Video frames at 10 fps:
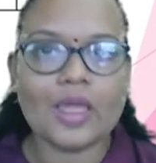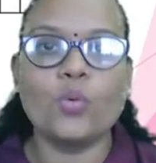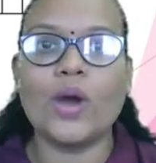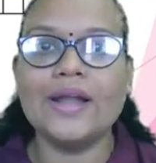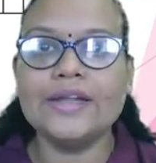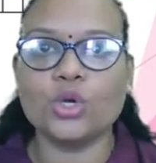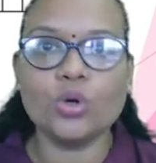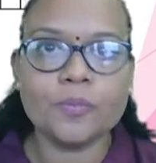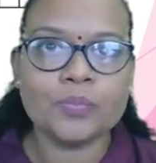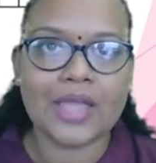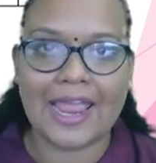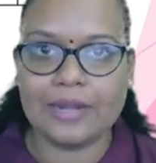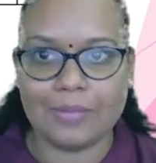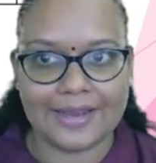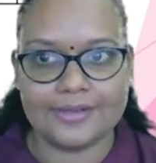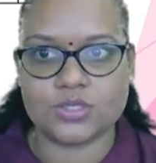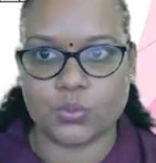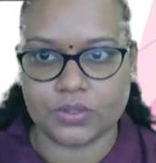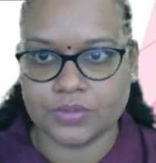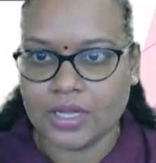1 to n minus
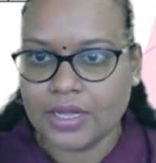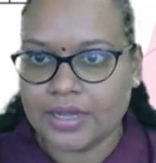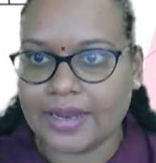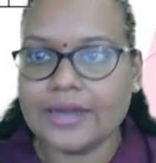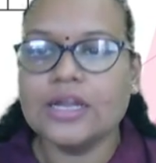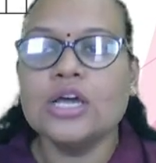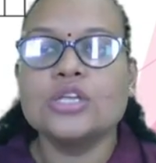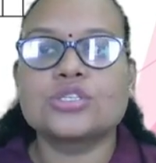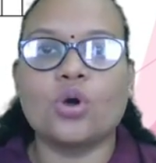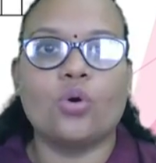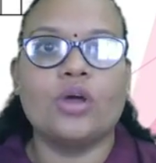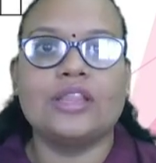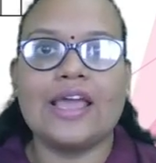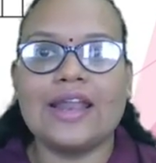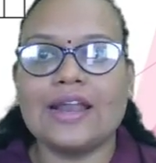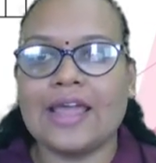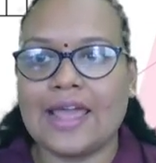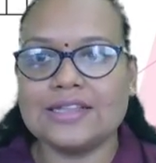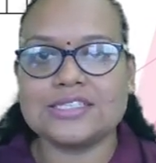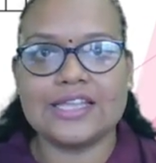1. Right, so there are,
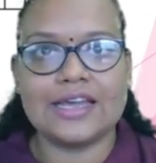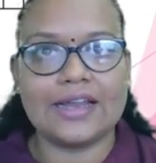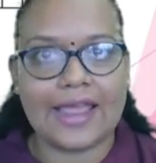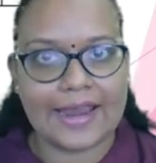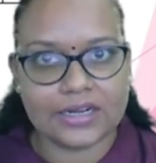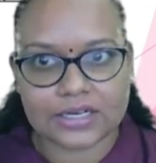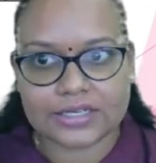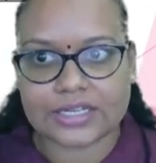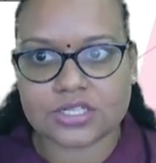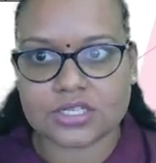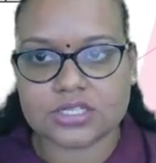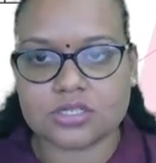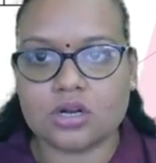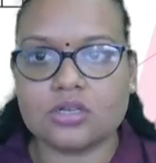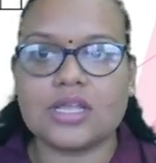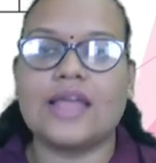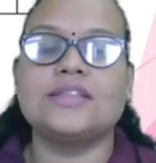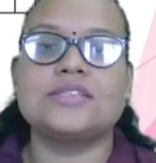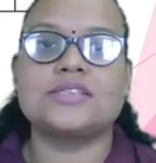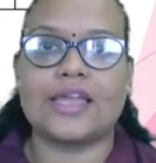hence there are n contention slots,
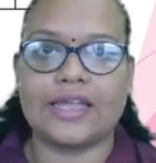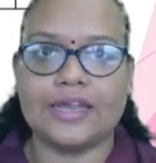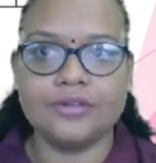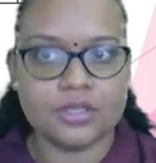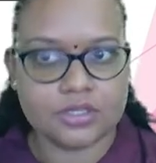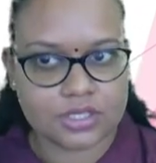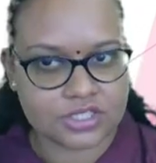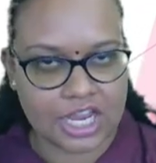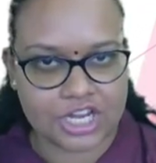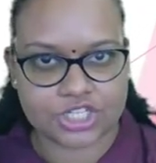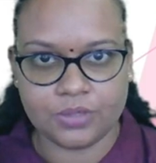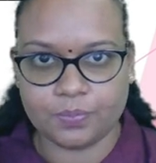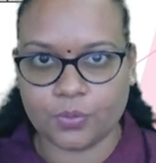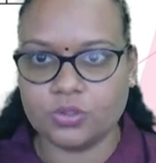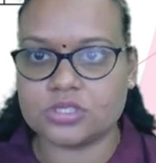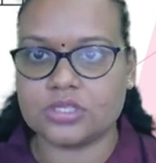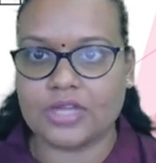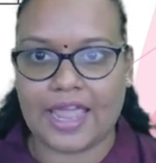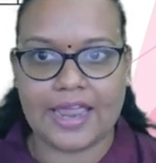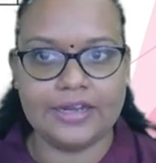and second the station puts
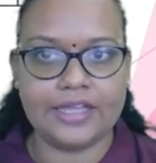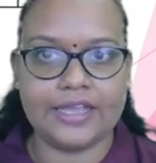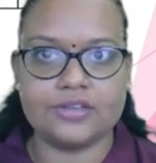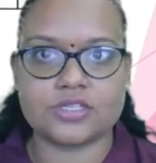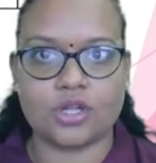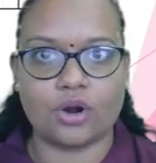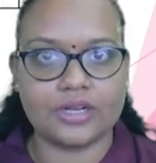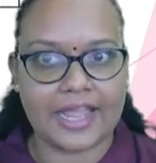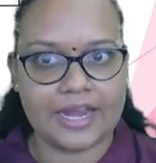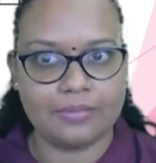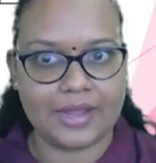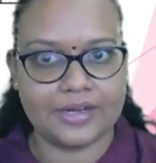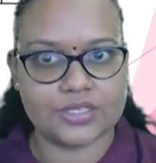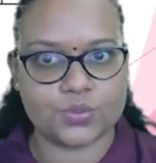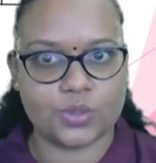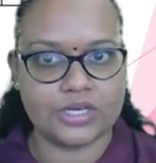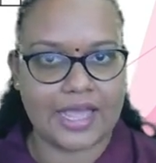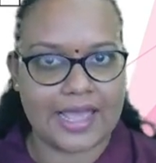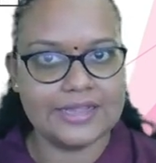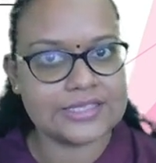n in slot n minus 1
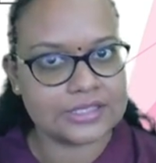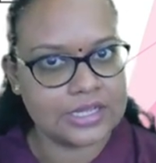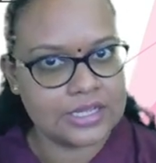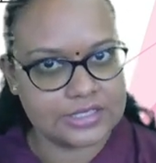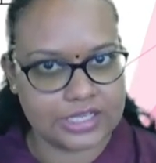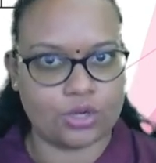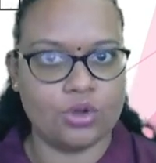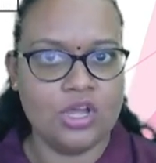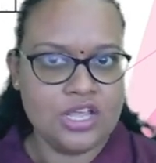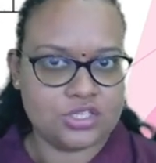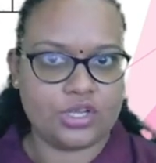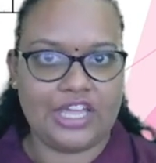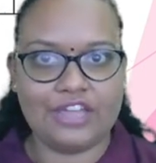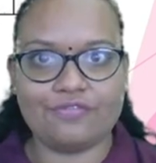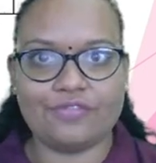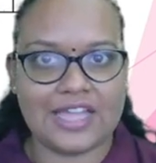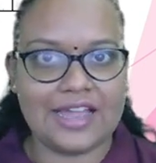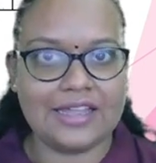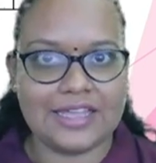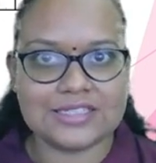else 0. So if
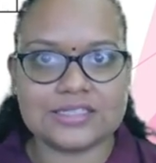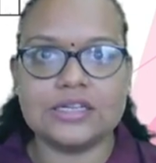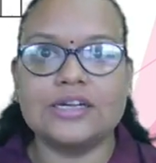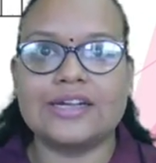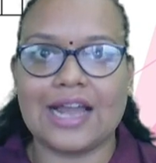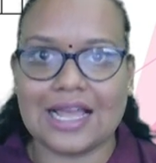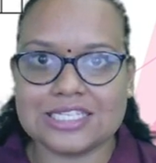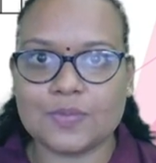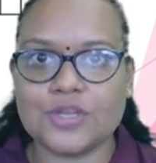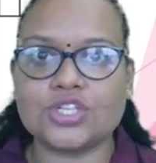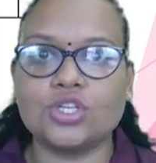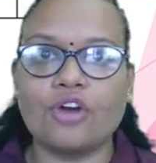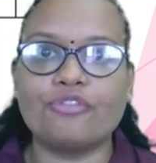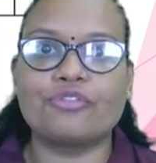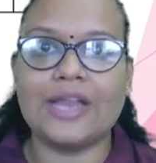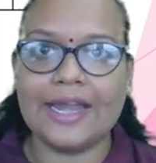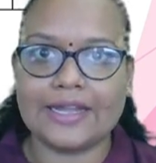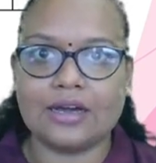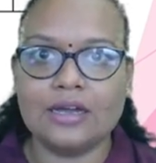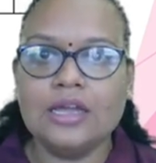there is transmission of
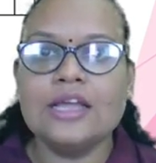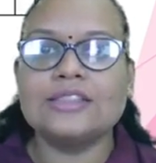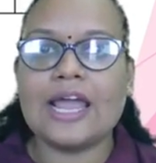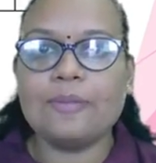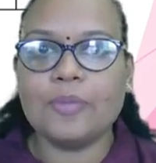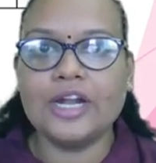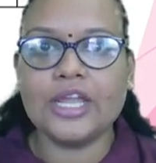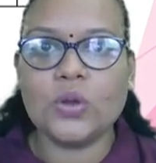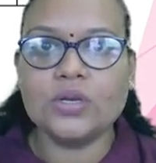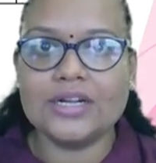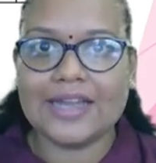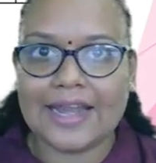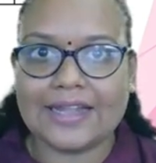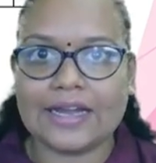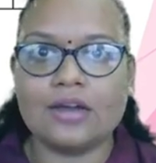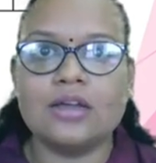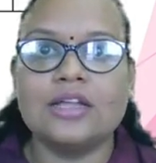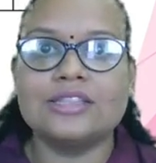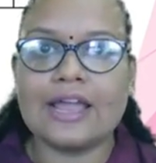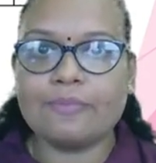data, that particular
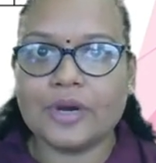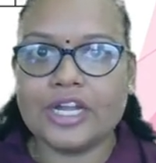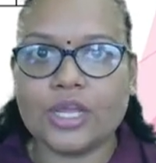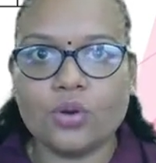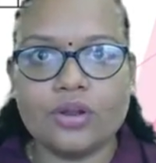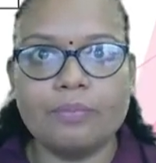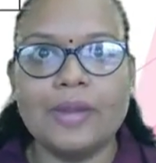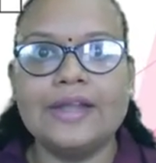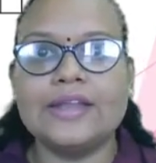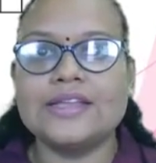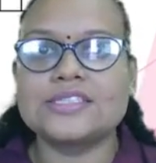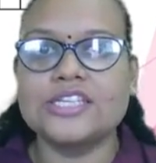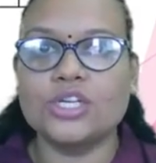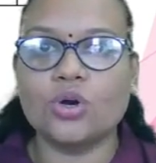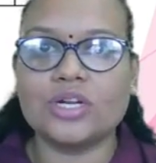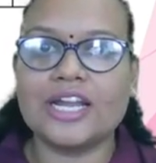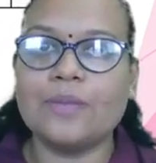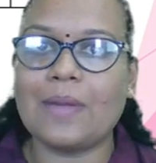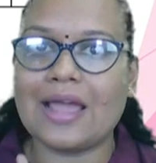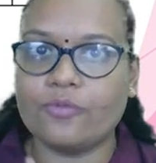bit is
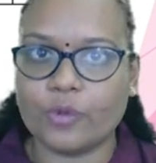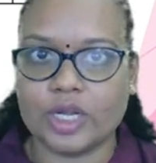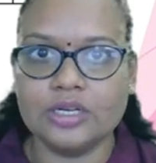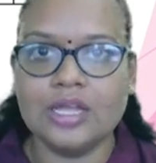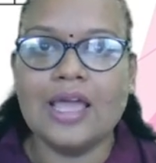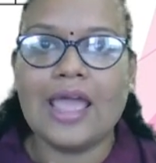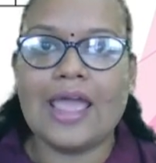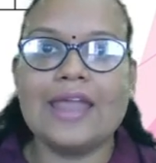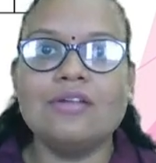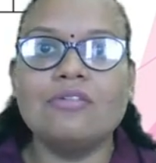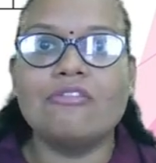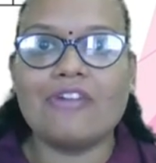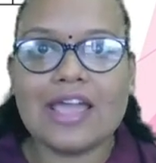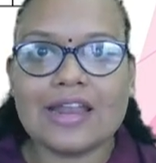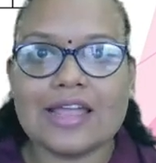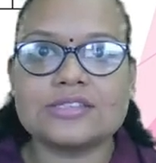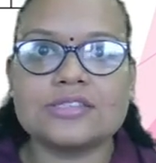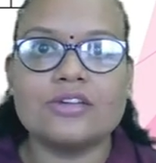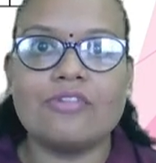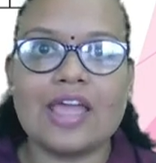denoted by 1, and whereas
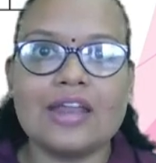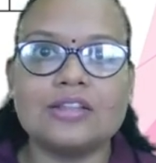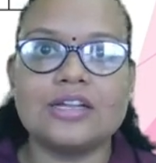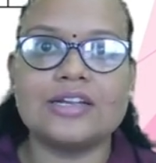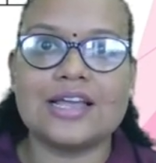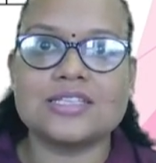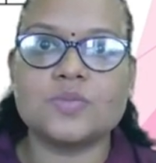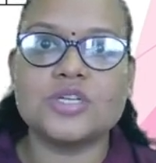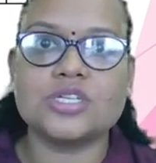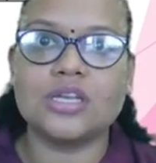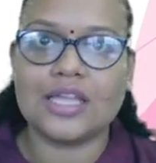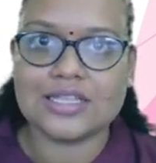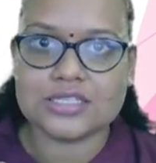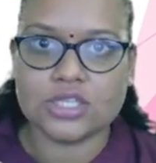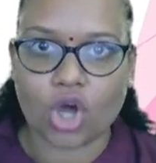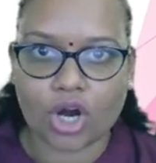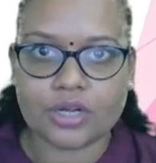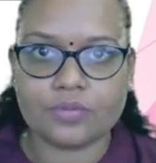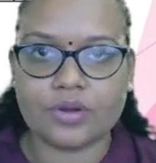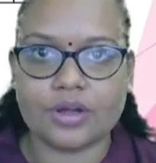where the transmission is
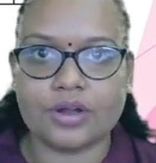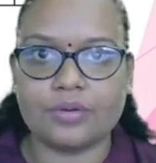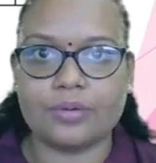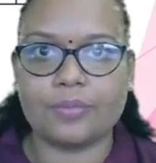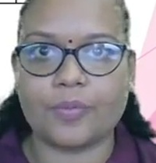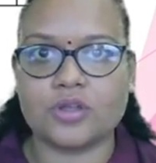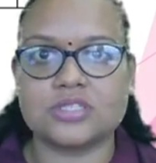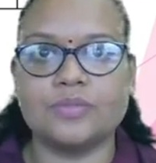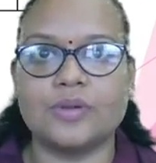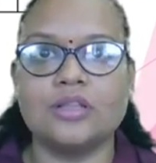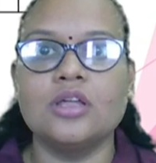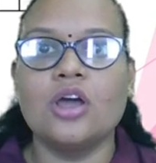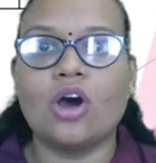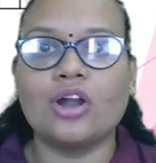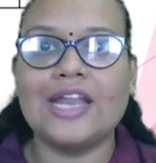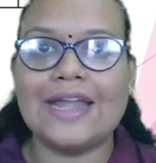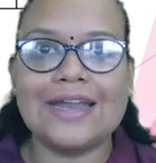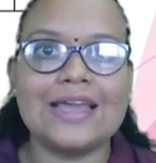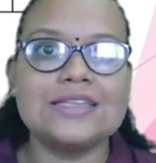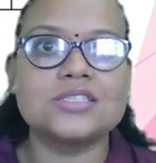not possible or data
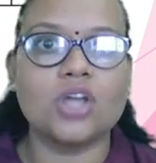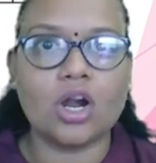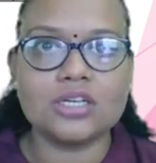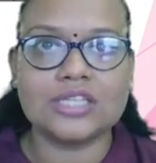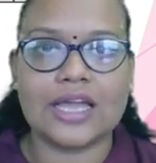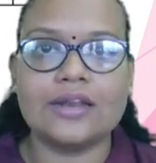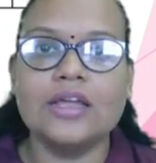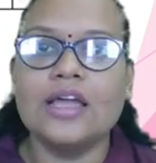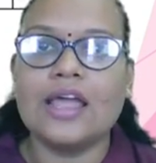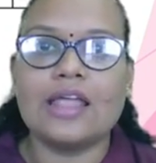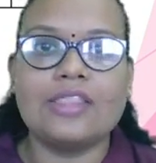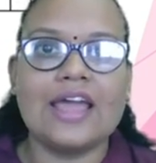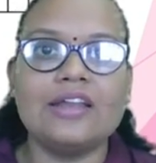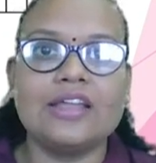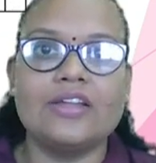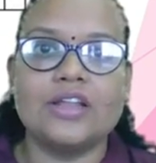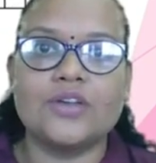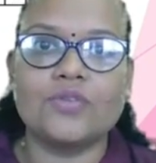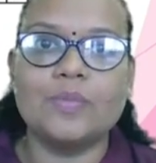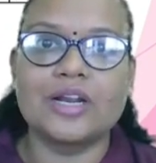is not there, then
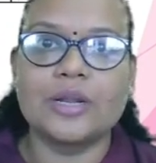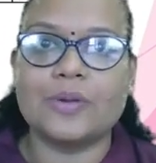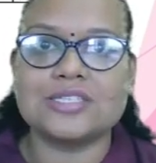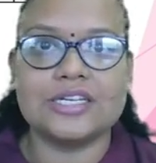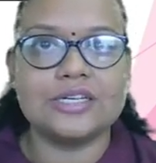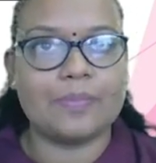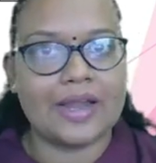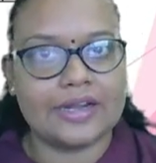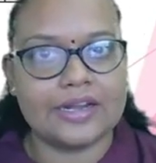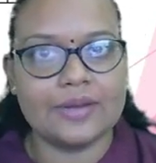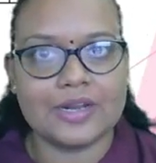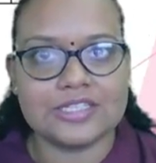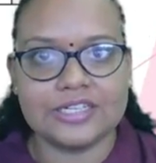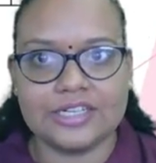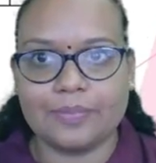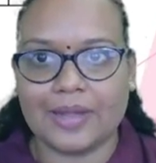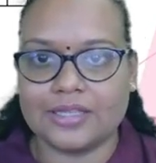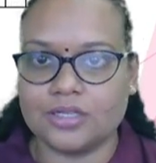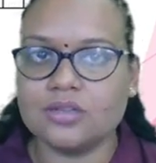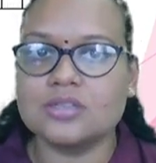it will be represented by
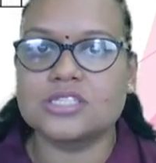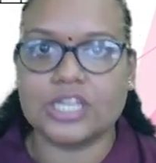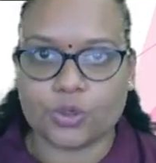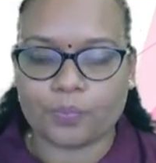the 0.